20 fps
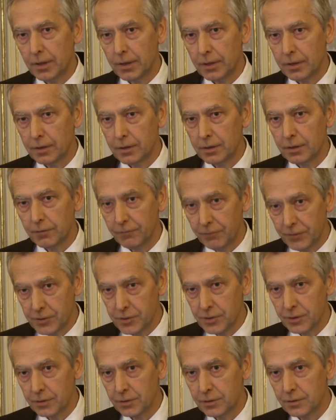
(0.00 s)
and
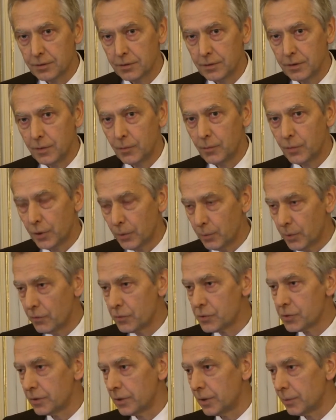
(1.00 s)
efficient
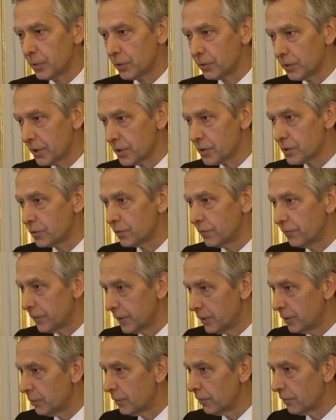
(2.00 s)
promotion and protection of
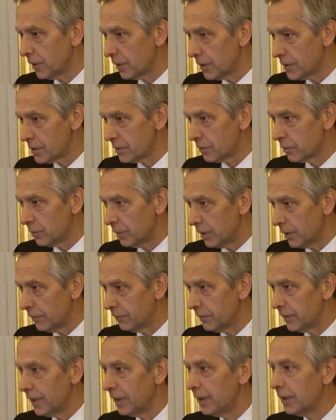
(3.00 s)
freedom of religion or belief
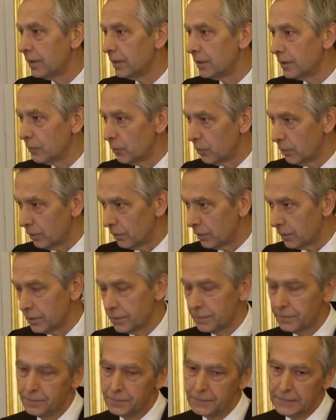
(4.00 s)
in the world.
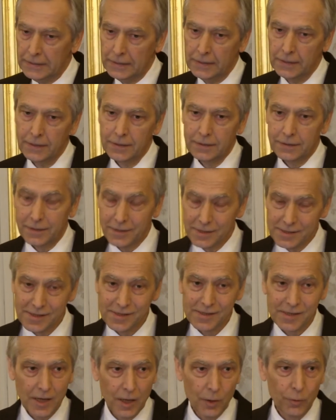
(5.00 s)
This
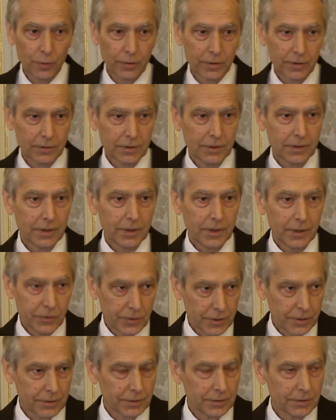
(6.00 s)
is our
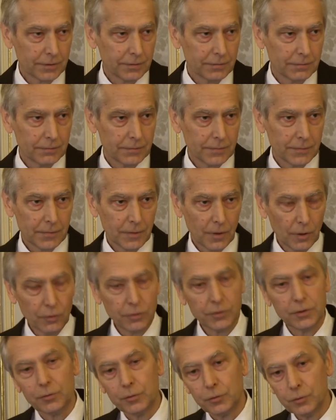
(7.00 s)
interest also